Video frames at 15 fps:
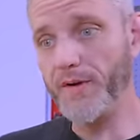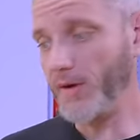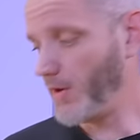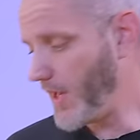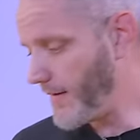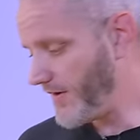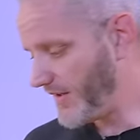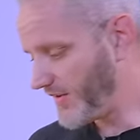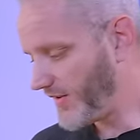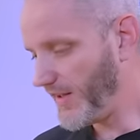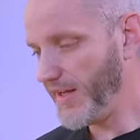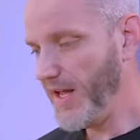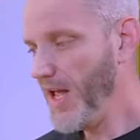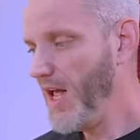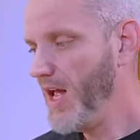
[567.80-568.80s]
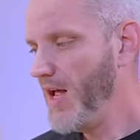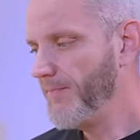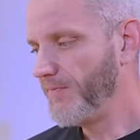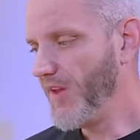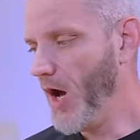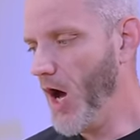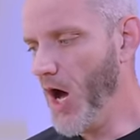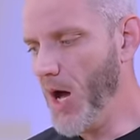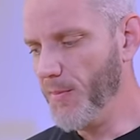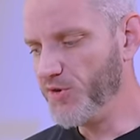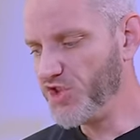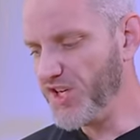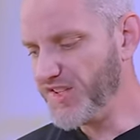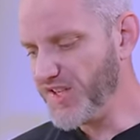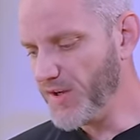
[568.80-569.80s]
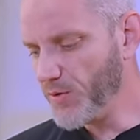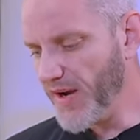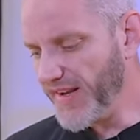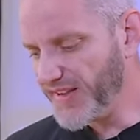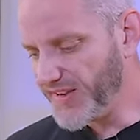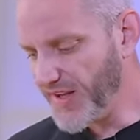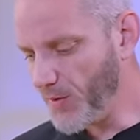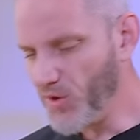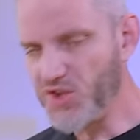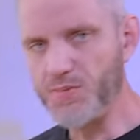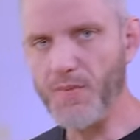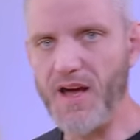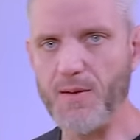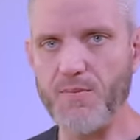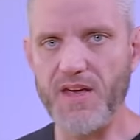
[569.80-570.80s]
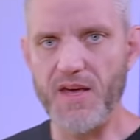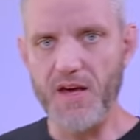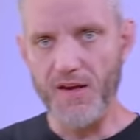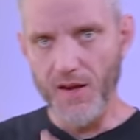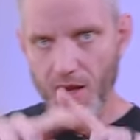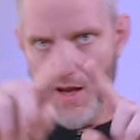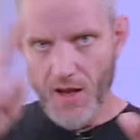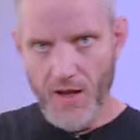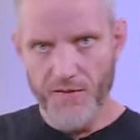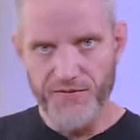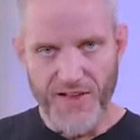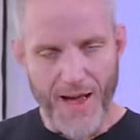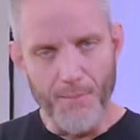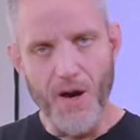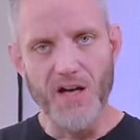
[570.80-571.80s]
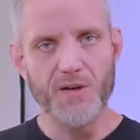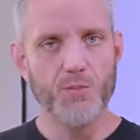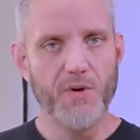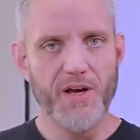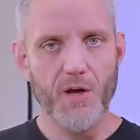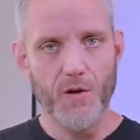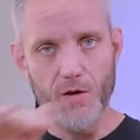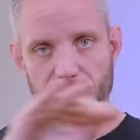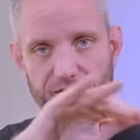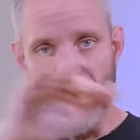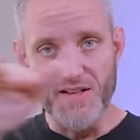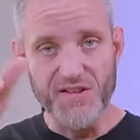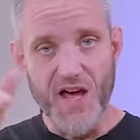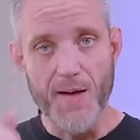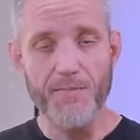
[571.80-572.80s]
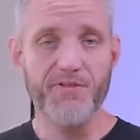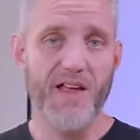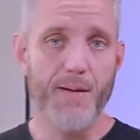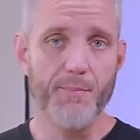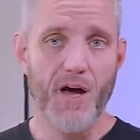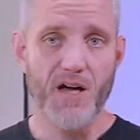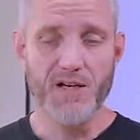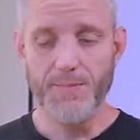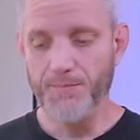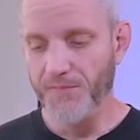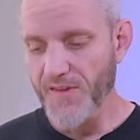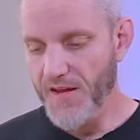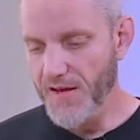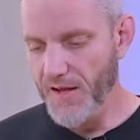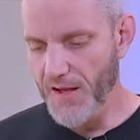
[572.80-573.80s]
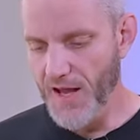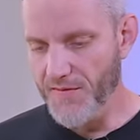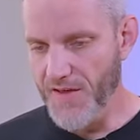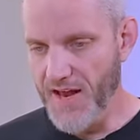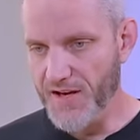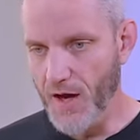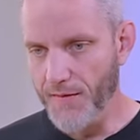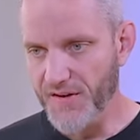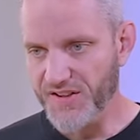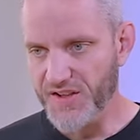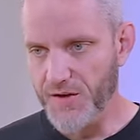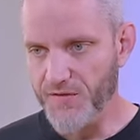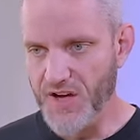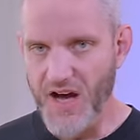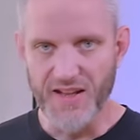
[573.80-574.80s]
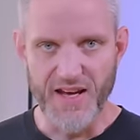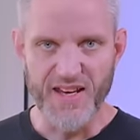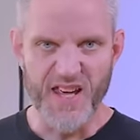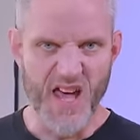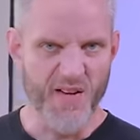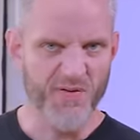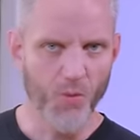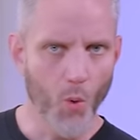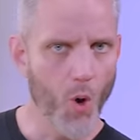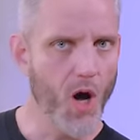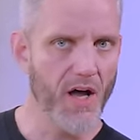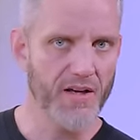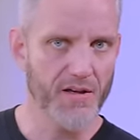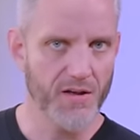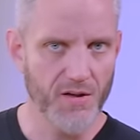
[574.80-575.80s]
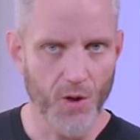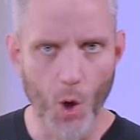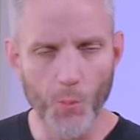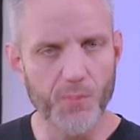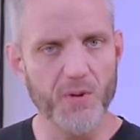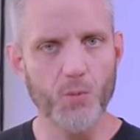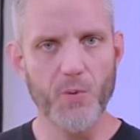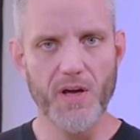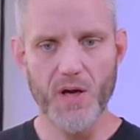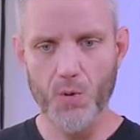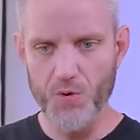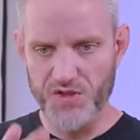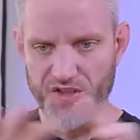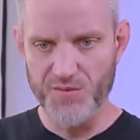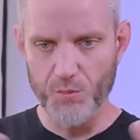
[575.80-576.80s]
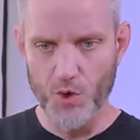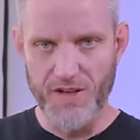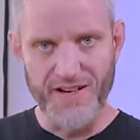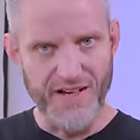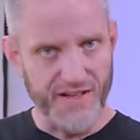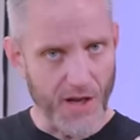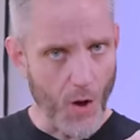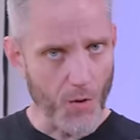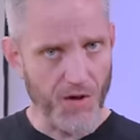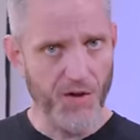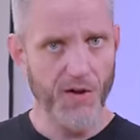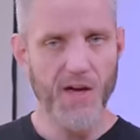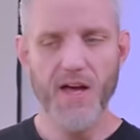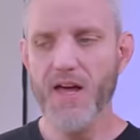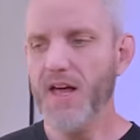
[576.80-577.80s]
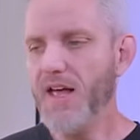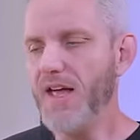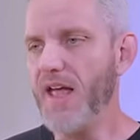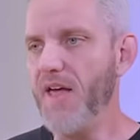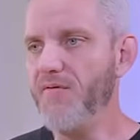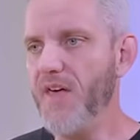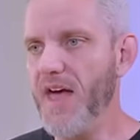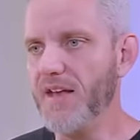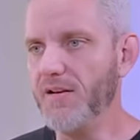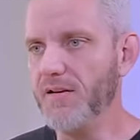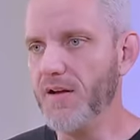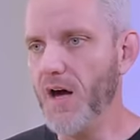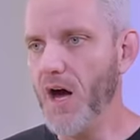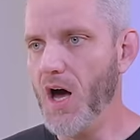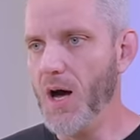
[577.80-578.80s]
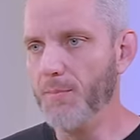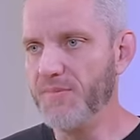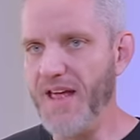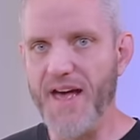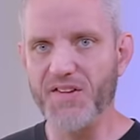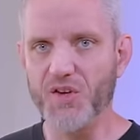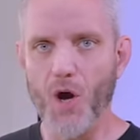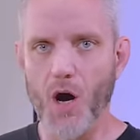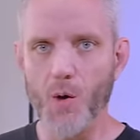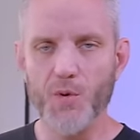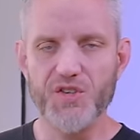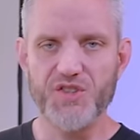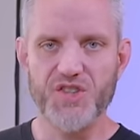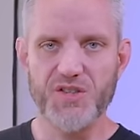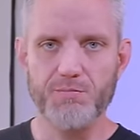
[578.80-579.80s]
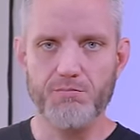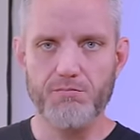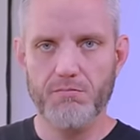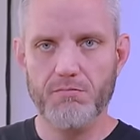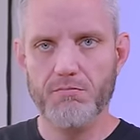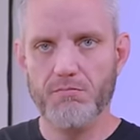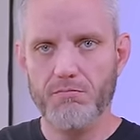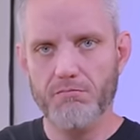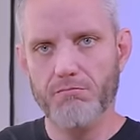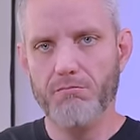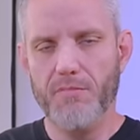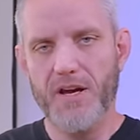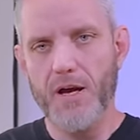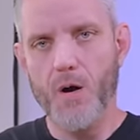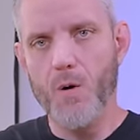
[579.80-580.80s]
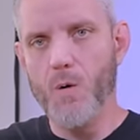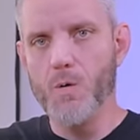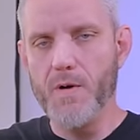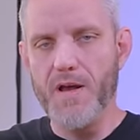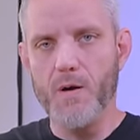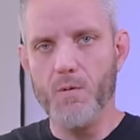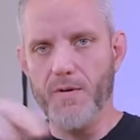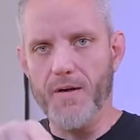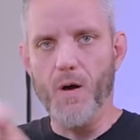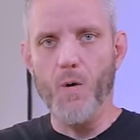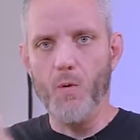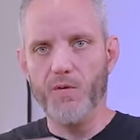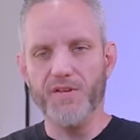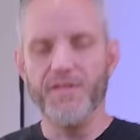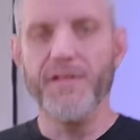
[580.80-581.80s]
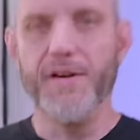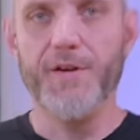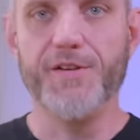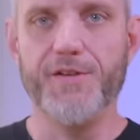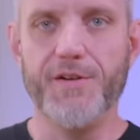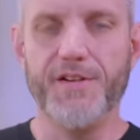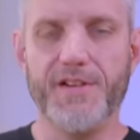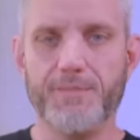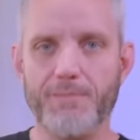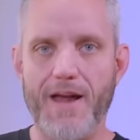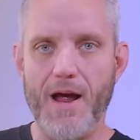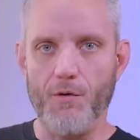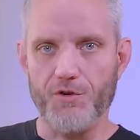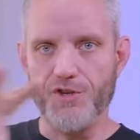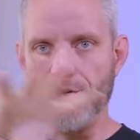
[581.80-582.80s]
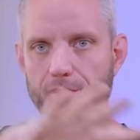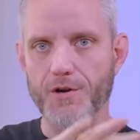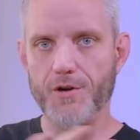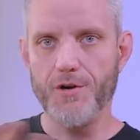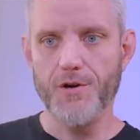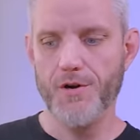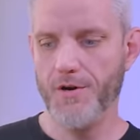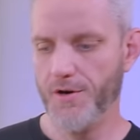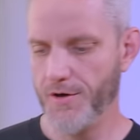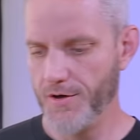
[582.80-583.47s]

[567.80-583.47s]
wheel, obviously, um, GT racing, which might be a flat bottom wheel or flat top, flat bottom, and then obviously you've got like F1 open wheel, which is more like a yoke. And then um, NASCAR, which is a big old wheel with holes in there so you can mount your